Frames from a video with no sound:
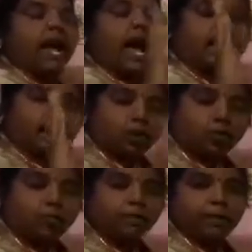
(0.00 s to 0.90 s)
At a
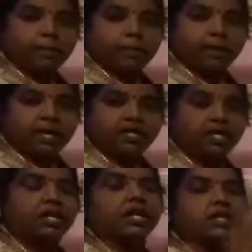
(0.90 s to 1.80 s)
room
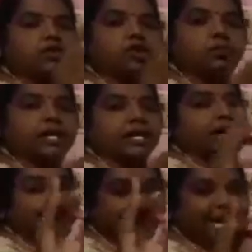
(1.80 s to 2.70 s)
temperature, it should be in
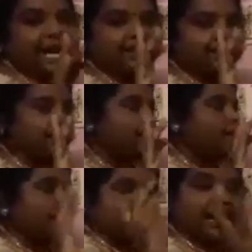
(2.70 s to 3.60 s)
a
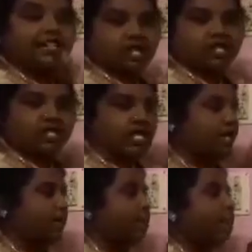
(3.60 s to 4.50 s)
gaseous state,